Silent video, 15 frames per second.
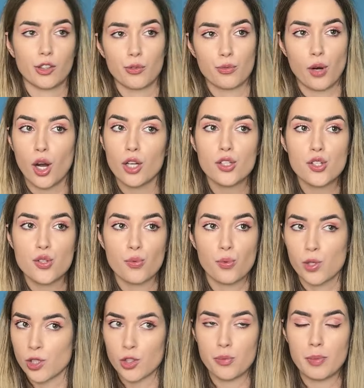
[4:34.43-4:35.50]
Roth's
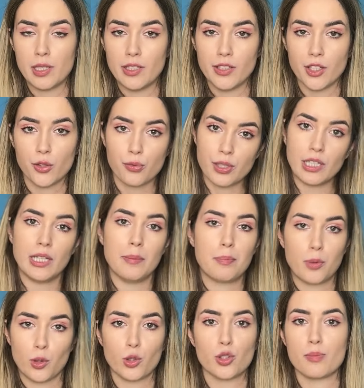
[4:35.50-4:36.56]
world building really
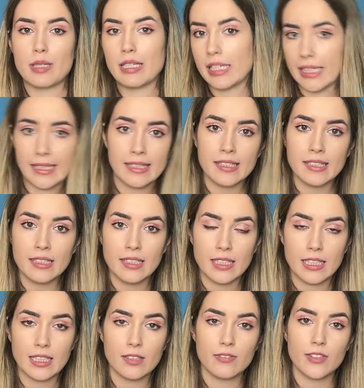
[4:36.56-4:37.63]
pulled me in,
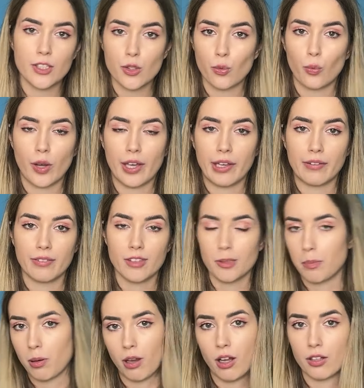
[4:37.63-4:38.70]
even when the
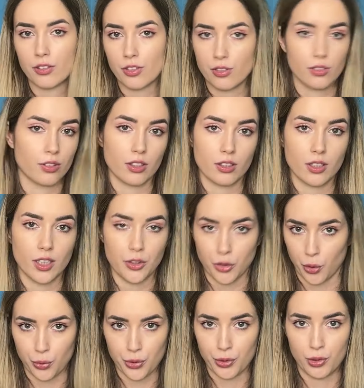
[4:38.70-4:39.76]
plot took a
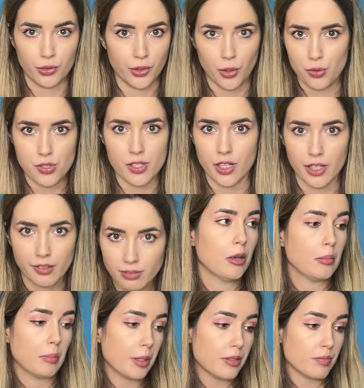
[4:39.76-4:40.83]
total nosedive.
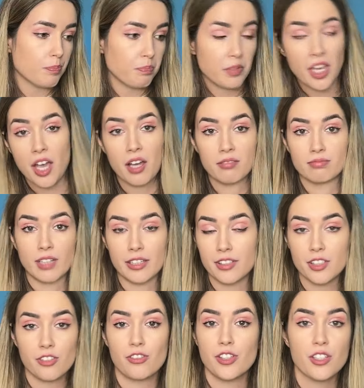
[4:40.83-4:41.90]
But yeah, I
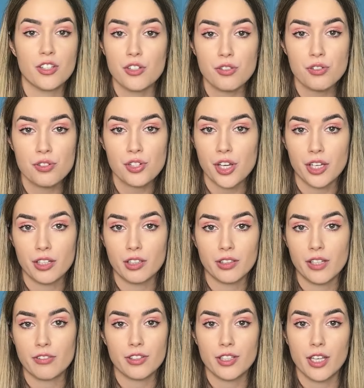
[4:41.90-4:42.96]
did finish, and I'll
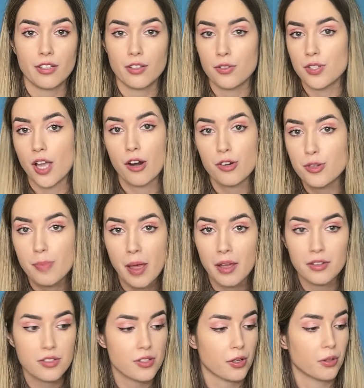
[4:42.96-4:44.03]
never get those hours
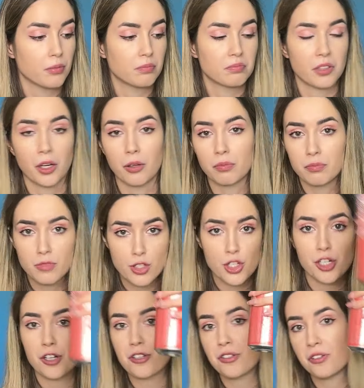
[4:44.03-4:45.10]
back, so,
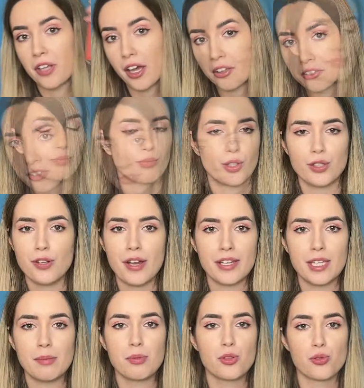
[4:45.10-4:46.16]
cheers to that. Why do I
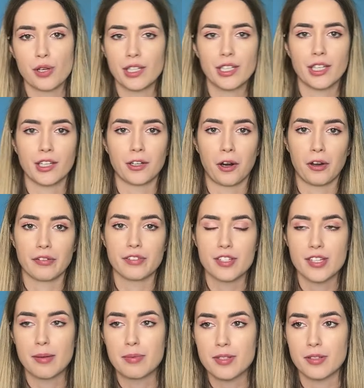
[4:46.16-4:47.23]
keep drinking in all of these
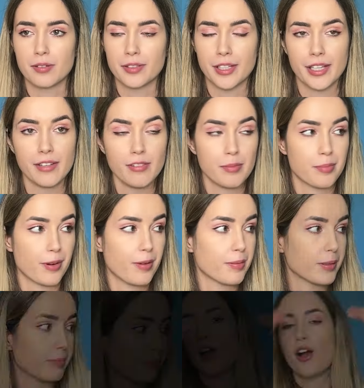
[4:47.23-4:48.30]
episodes? I have a
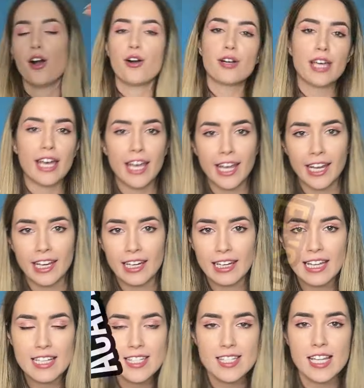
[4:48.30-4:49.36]
problem. Okay,
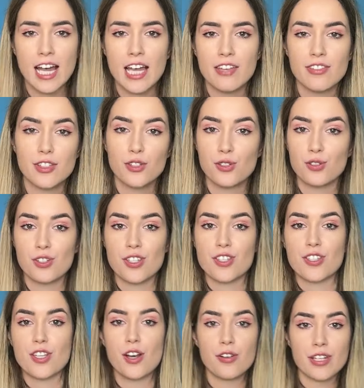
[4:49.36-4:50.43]
let's dive into the
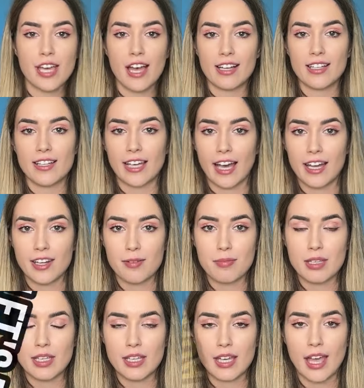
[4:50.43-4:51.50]
Zodiac
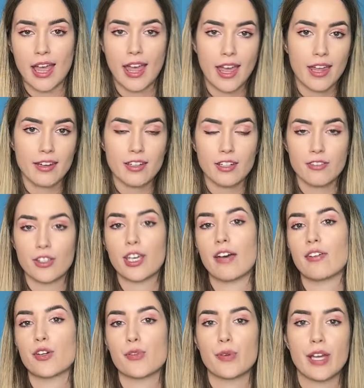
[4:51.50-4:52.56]
Academy, and if you
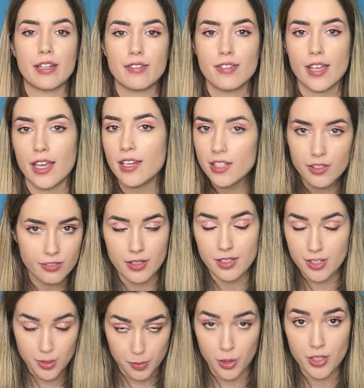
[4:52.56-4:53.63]
haven't read any of
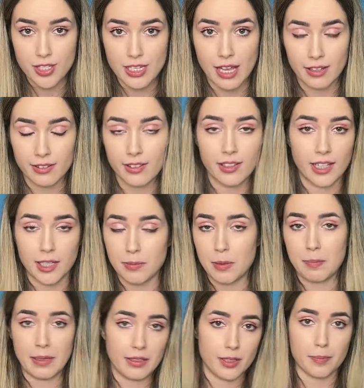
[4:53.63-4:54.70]
these books yet, let me
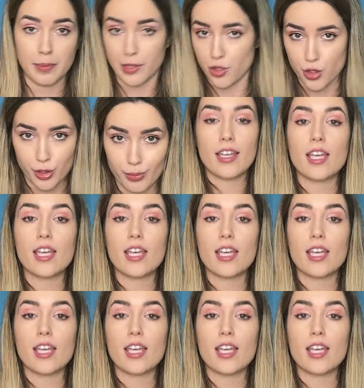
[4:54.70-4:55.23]
paint a picture.